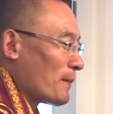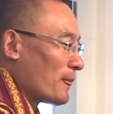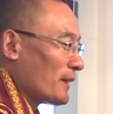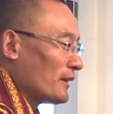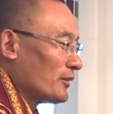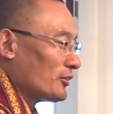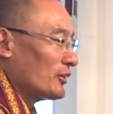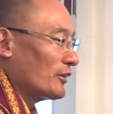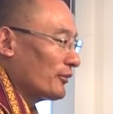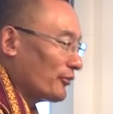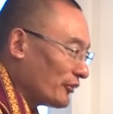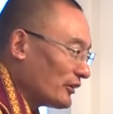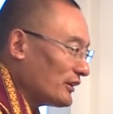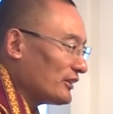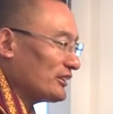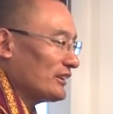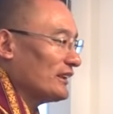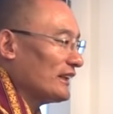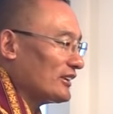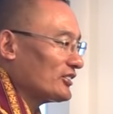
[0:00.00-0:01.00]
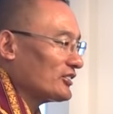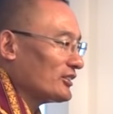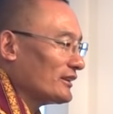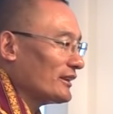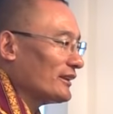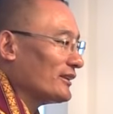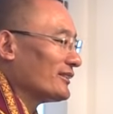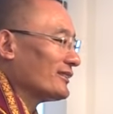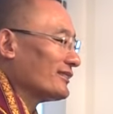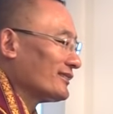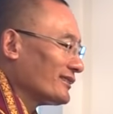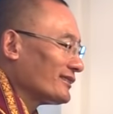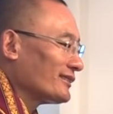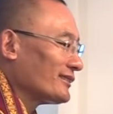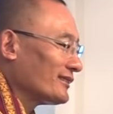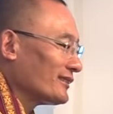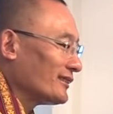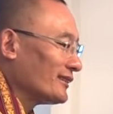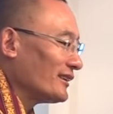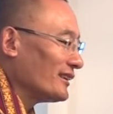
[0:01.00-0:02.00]
So the first election is
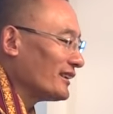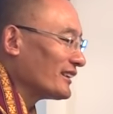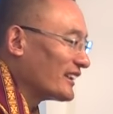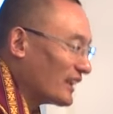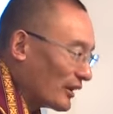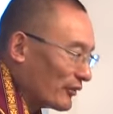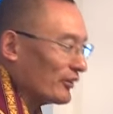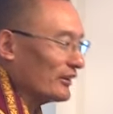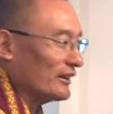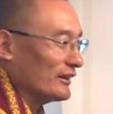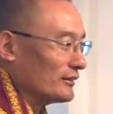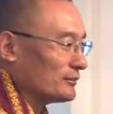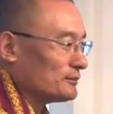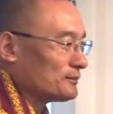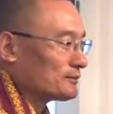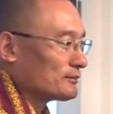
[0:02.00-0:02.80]
a given.